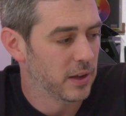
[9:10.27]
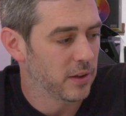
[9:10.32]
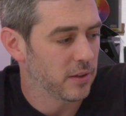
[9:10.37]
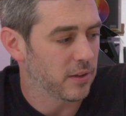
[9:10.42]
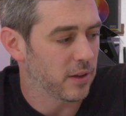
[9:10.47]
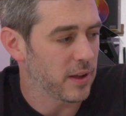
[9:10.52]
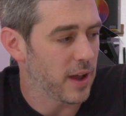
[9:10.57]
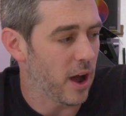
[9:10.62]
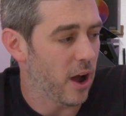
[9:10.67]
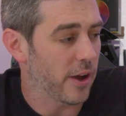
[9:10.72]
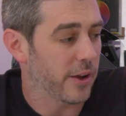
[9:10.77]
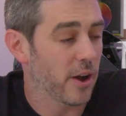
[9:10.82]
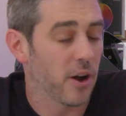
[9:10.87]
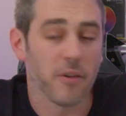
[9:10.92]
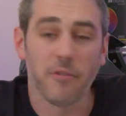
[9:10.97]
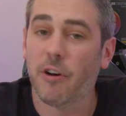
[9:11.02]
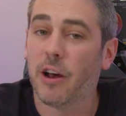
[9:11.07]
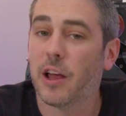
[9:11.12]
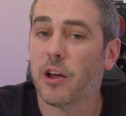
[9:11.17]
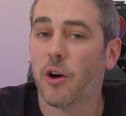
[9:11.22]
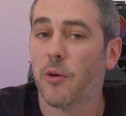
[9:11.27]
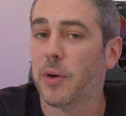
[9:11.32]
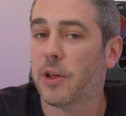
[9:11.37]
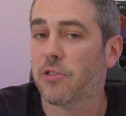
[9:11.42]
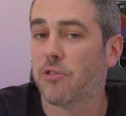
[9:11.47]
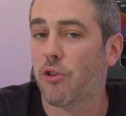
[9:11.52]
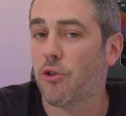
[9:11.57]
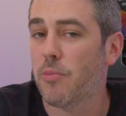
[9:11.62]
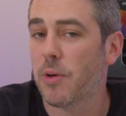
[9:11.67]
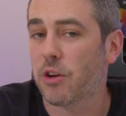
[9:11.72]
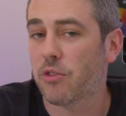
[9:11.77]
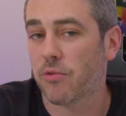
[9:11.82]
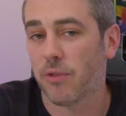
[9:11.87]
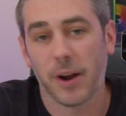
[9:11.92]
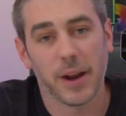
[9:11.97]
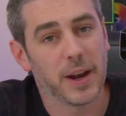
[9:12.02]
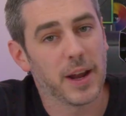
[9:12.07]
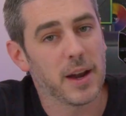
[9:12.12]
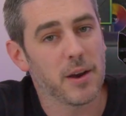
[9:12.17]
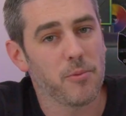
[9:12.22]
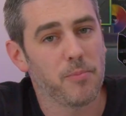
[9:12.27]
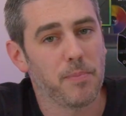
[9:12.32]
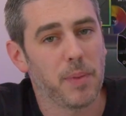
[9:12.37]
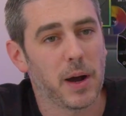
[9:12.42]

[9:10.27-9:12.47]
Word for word: So yeah, I can't really comment too much right now,